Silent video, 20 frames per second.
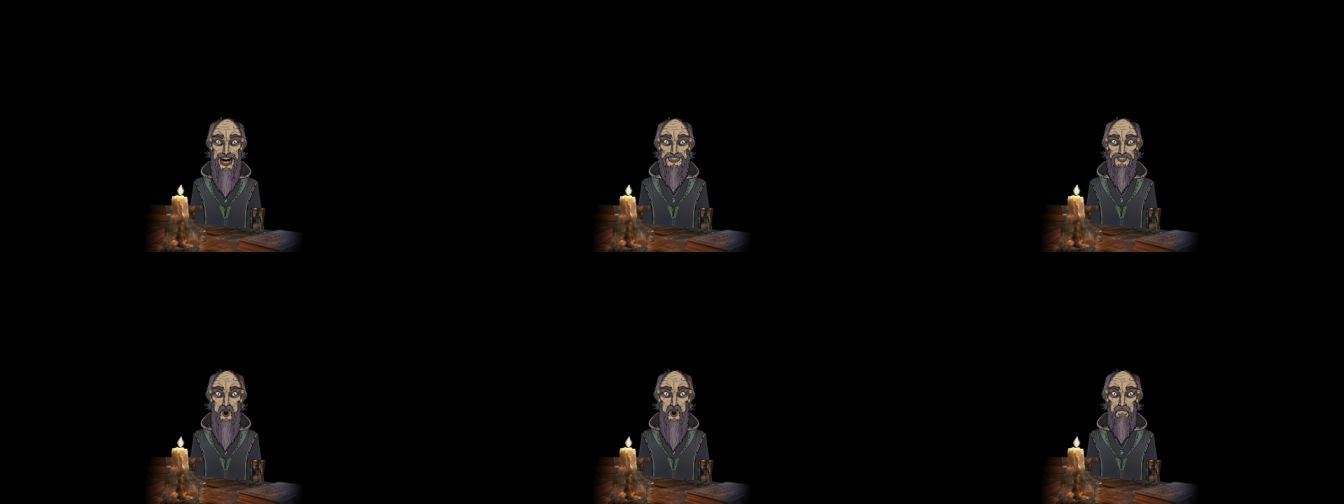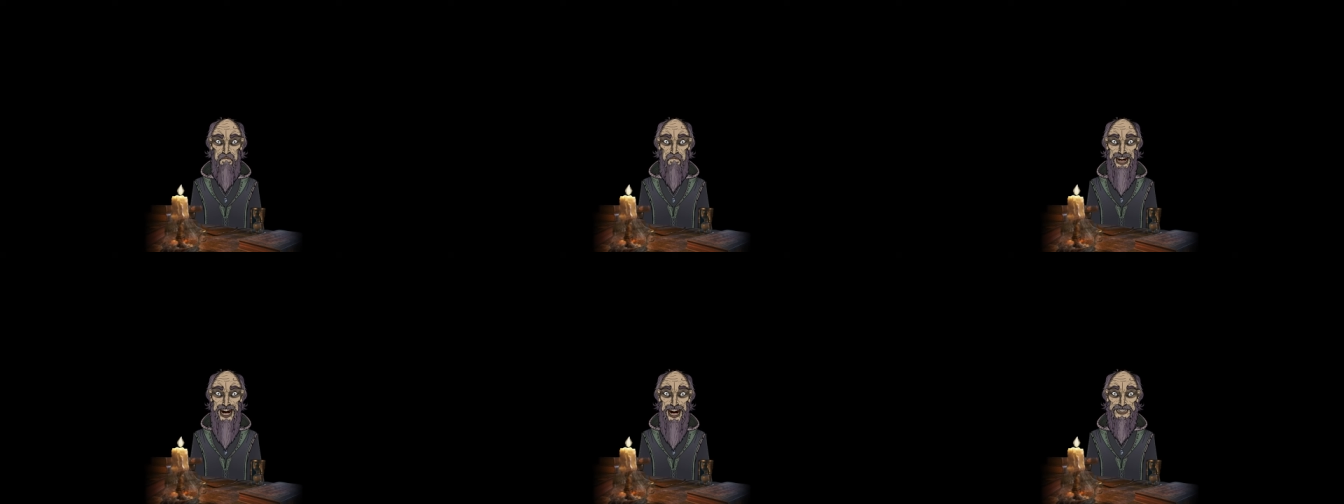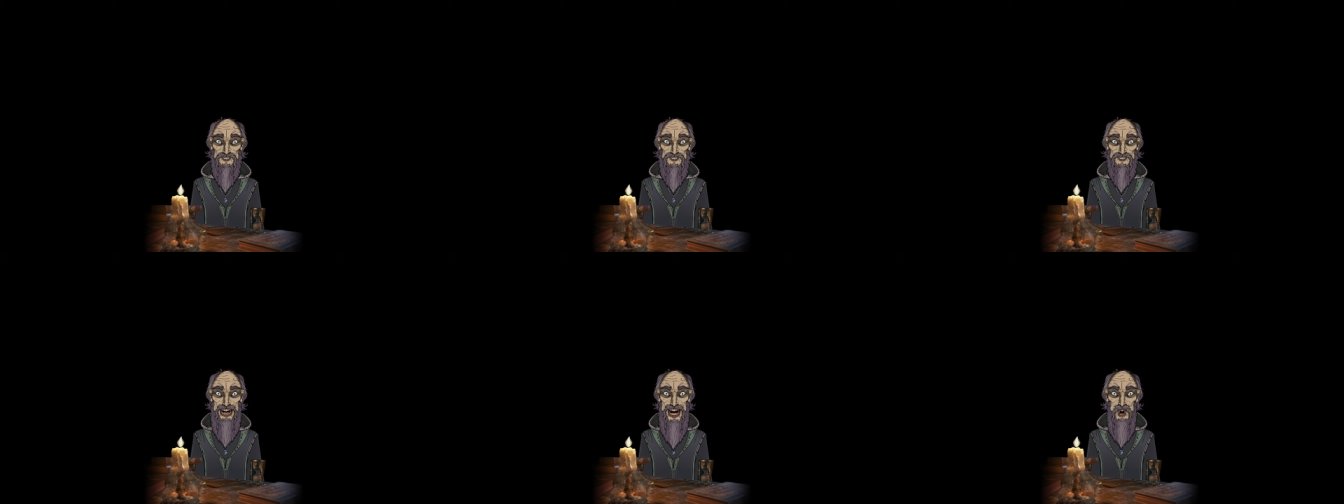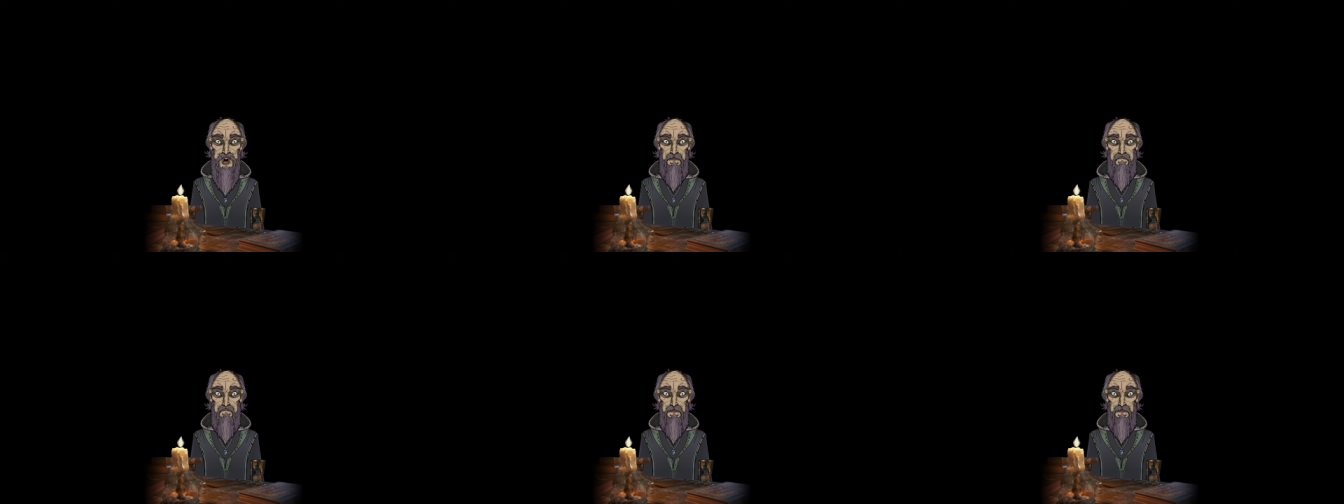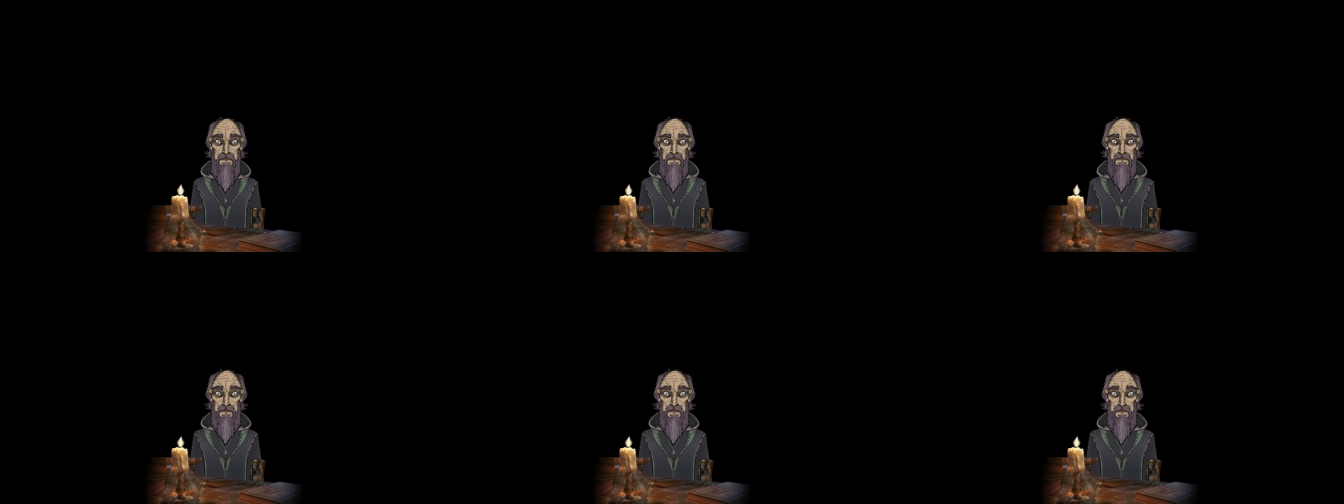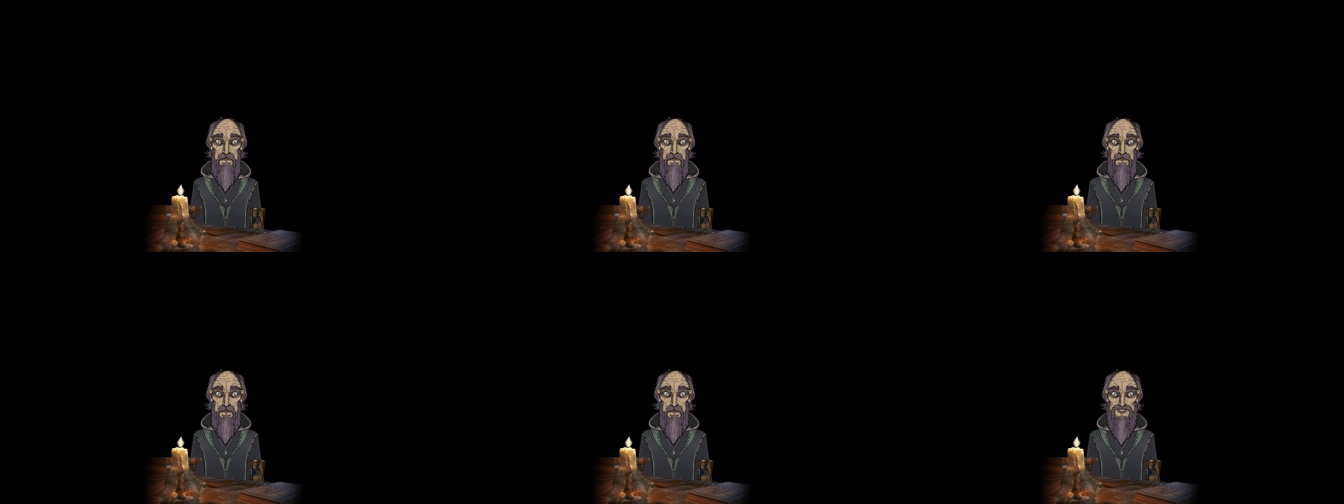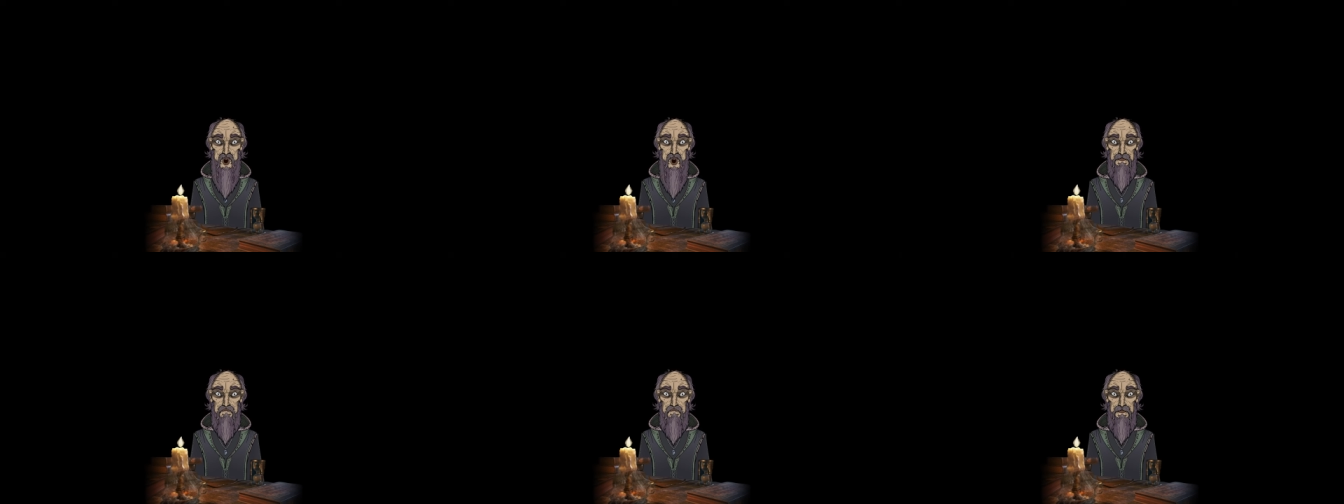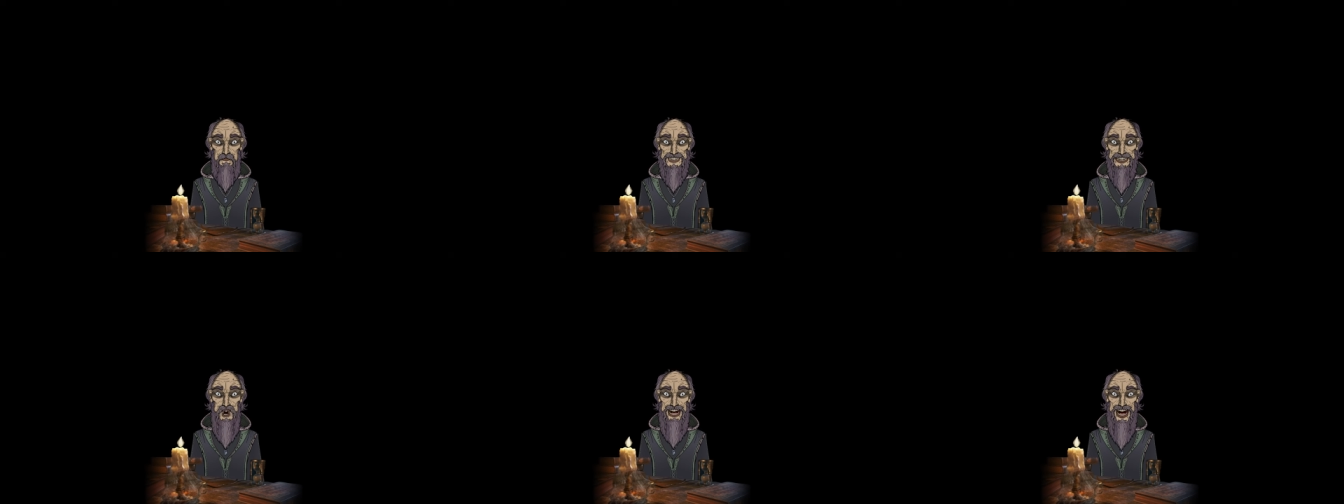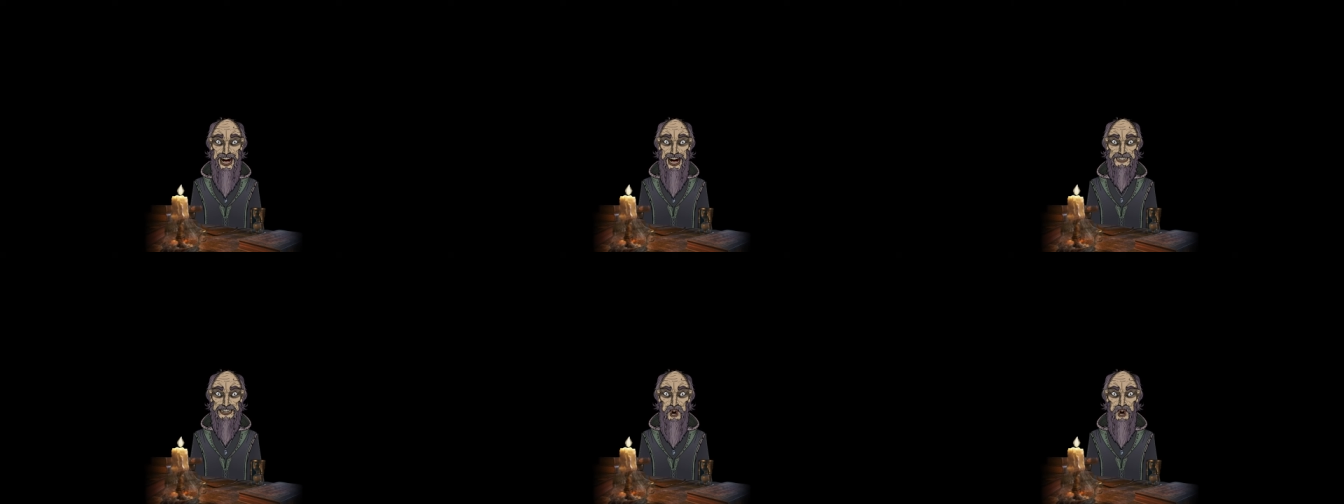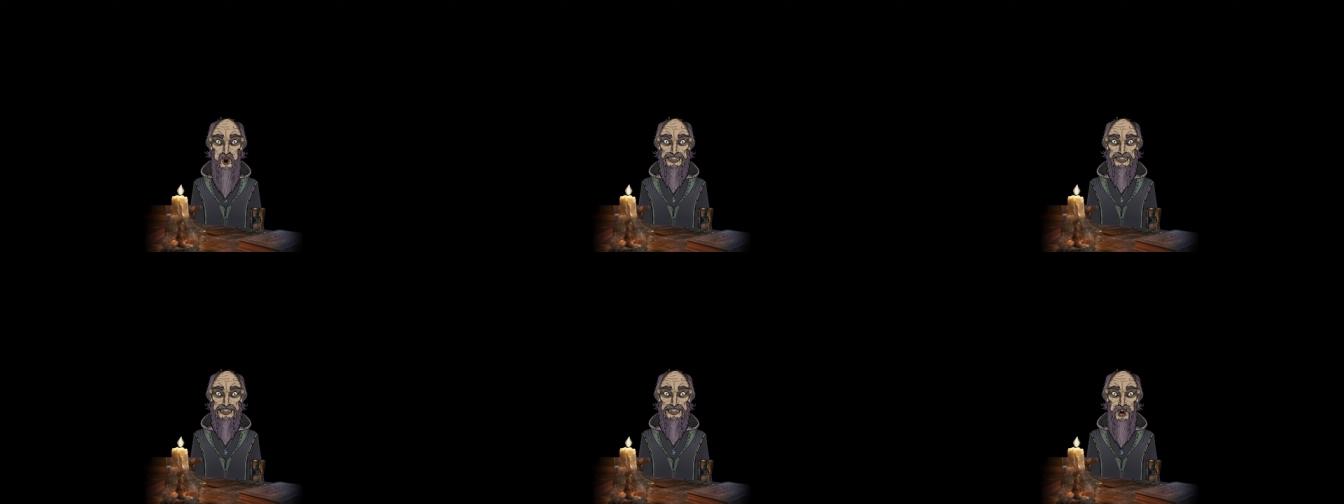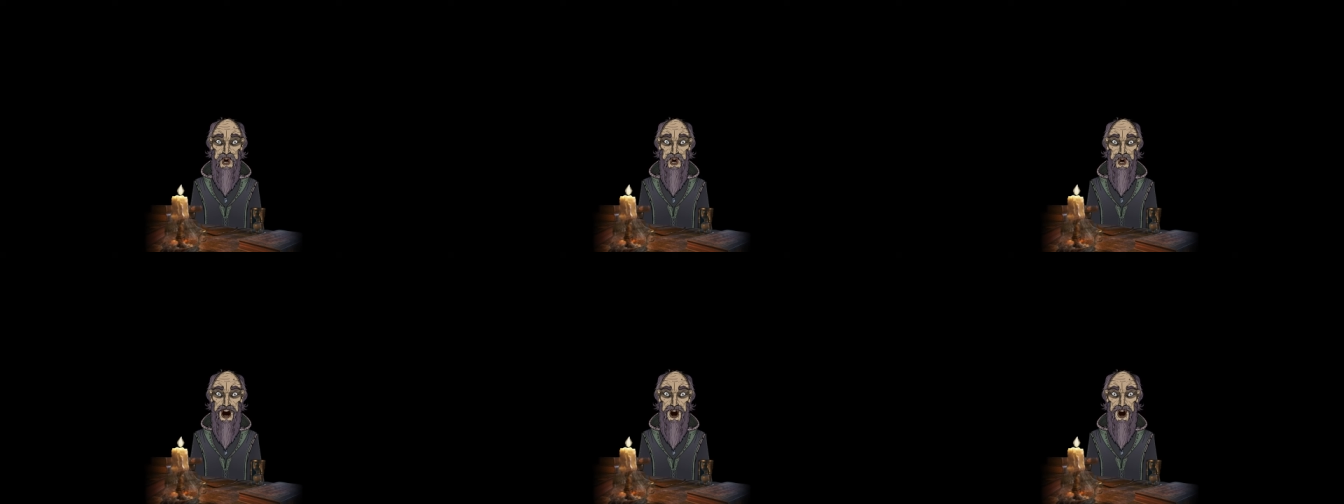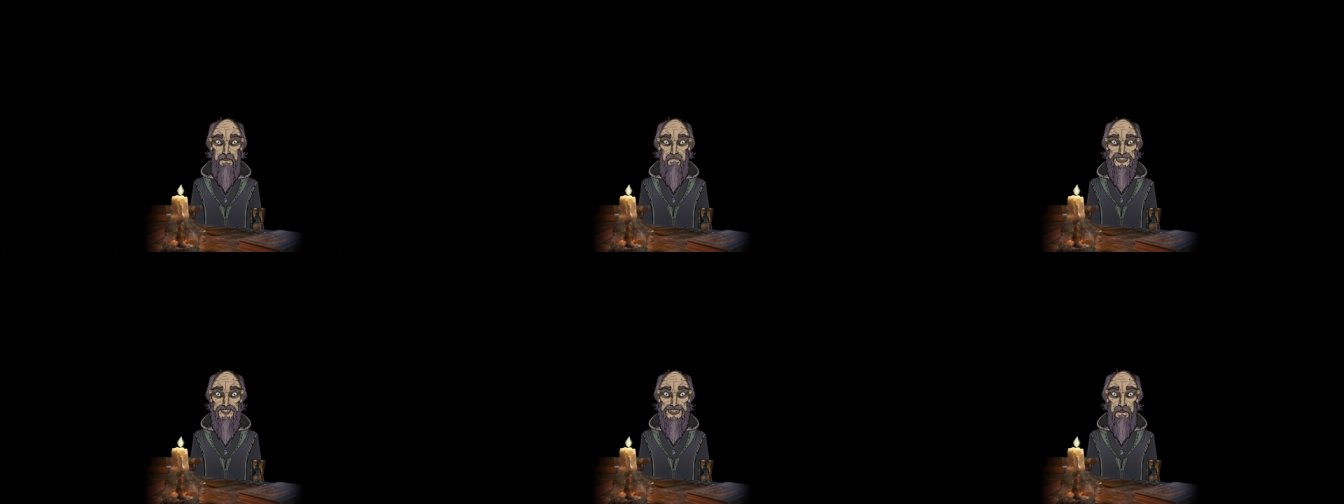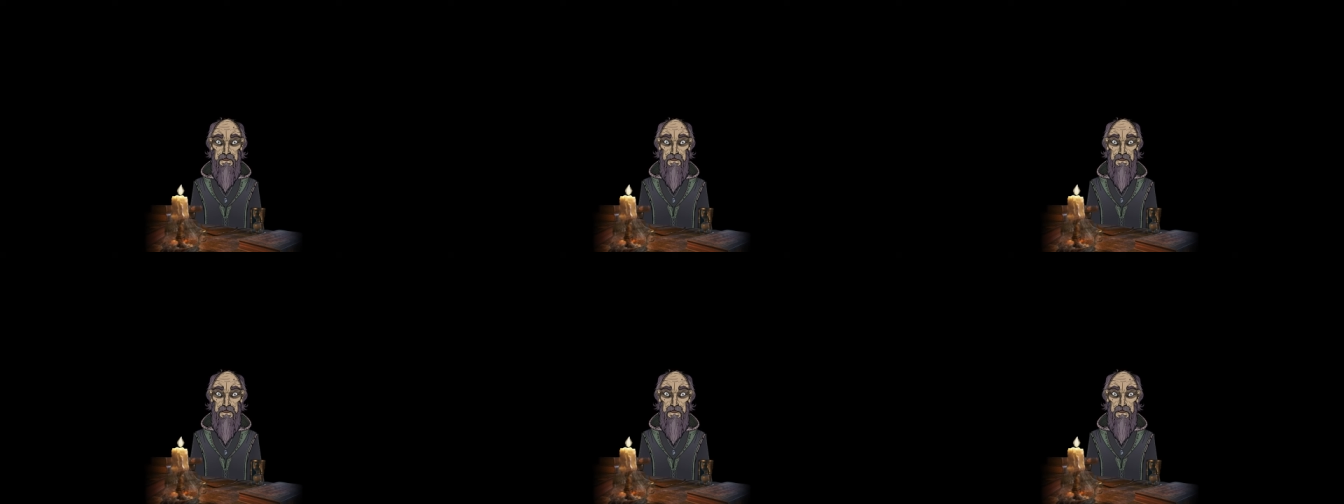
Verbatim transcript: and welcome to Bill Allan World.